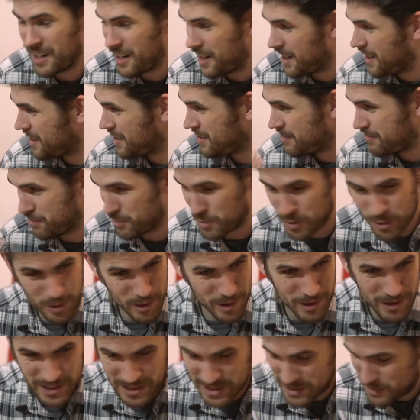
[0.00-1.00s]
have
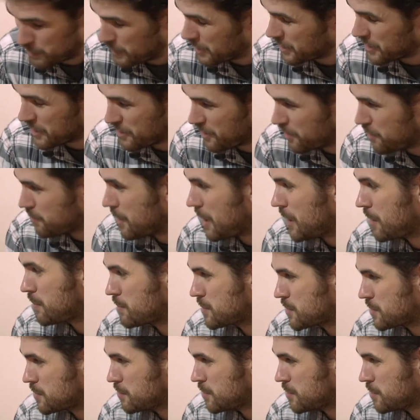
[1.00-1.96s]
more specular maps or